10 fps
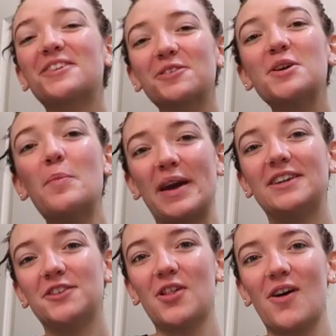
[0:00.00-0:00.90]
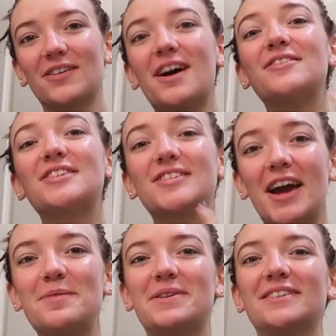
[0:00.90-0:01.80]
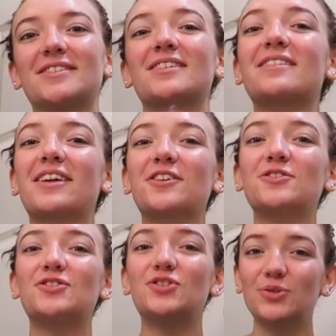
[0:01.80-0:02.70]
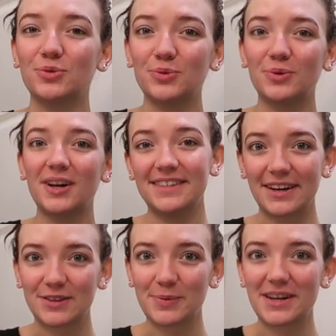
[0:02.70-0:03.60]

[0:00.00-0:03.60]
literally a page long of assignments that are due next